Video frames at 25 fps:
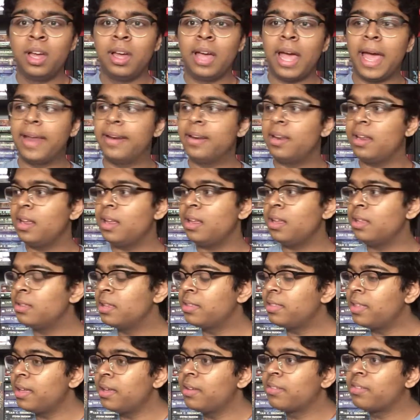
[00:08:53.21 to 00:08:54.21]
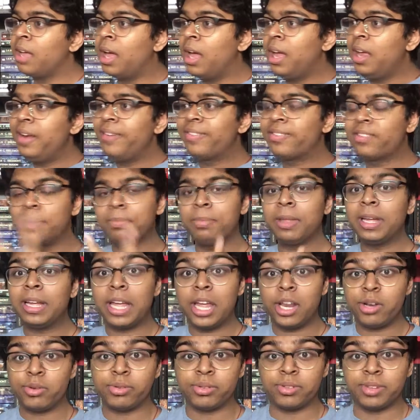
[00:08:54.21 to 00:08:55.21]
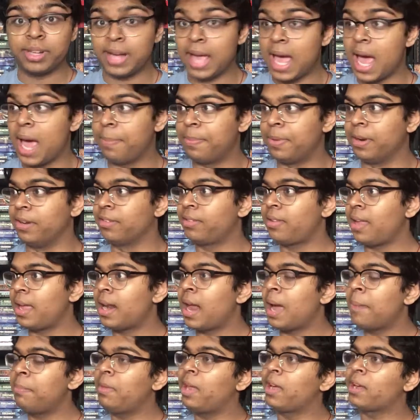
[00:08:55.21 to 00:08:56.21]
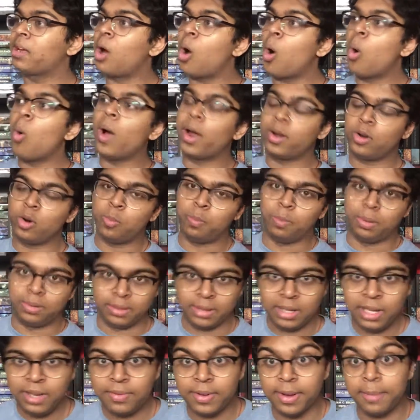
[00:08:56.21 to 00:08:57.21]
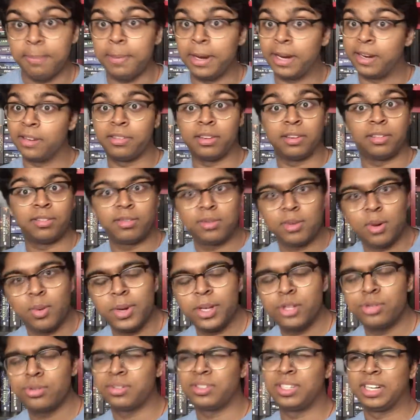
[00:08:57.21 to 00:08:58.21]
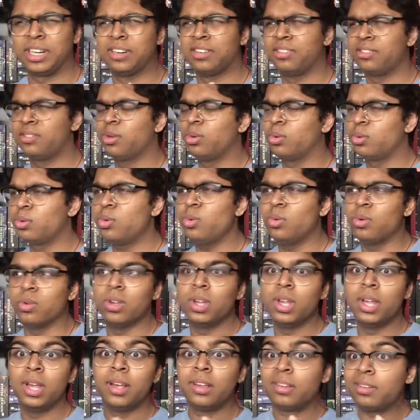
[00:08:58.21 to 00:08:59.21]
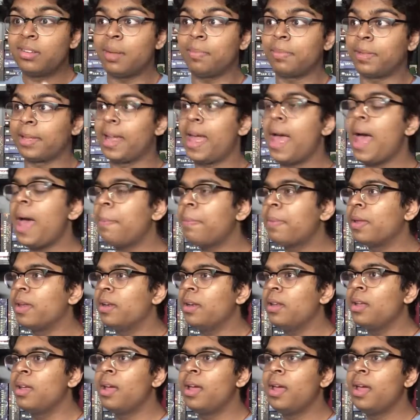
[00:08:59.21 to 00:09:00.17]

and the thing is, if something interesting happens, and I'm like, oh, I don't believe it because it's so interesting, it's so cool, something happened,